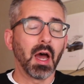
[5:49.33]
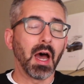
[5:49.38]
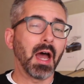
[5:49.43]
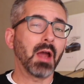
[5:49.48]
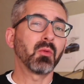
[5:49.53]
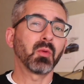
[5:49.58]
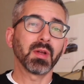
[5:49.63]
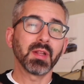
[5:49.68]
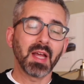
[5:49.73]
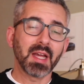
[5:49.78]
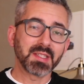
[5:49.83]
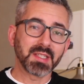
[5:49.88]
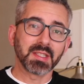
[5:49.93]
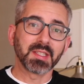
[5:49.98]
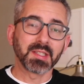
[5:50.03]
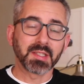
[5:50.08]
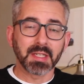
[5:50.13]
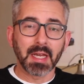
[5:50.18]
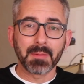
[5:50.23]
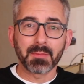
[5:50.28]
I realize that
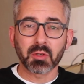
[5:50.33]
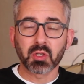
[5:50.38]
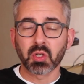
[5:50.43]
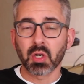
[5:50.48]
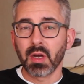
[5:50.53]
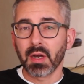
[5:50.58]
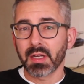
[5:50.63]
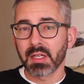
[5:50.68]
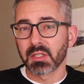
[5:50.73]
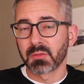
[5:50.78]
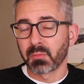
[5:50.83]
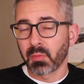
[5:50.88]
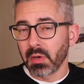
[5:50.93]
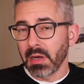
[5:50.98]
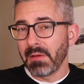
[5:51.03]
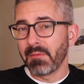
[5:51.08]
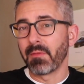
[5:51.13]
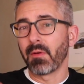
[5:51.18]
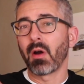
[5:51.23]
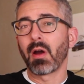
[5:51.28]
the Cybertruck is
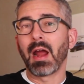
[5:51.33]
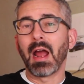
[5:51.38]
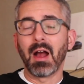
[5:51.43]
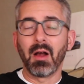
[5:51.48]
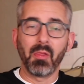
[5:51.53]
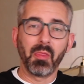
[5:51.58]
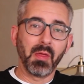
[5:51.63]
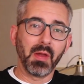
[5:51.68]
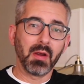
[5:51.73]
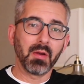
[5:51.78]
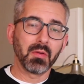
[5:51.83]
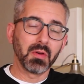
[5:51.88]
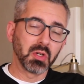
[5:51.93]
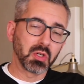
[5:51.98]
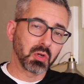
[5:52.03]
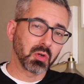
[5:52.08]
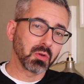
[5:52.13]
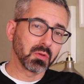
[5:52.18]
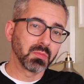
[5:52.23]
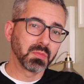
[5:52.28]
pretty far out there in
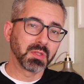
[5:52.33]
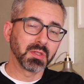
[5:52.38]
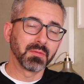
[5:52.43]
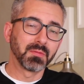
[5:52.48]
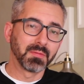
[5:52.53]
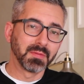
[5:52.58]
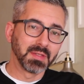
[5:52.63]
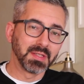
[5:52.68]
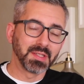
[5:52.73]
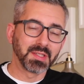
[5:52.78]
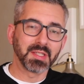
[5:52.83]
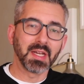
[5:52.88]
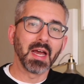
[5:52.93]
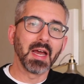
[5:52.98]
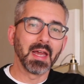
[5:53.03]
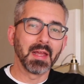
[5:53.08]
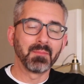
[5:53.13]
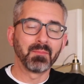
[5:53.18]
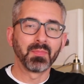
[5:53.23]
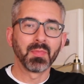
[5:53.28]
terms of design.